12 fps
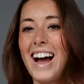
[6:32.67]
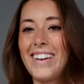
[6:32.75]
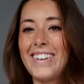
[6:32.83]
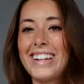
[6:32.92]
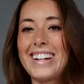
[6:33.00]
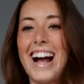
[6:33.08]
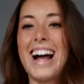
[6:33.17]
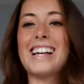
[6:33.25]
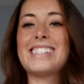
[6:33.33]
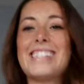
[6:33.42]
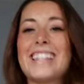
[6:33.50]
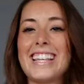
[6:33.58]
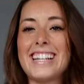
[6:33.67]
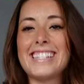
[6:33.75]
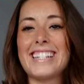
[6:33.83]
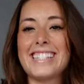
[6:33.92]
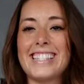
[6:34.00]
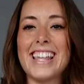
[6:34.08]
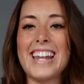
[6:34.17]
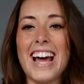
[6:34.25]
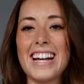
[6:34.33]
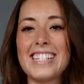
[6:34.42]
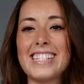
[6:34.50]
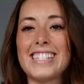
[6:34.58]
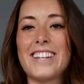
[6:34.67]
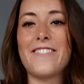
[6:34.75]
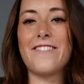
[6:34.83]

All right, you guys, this is the next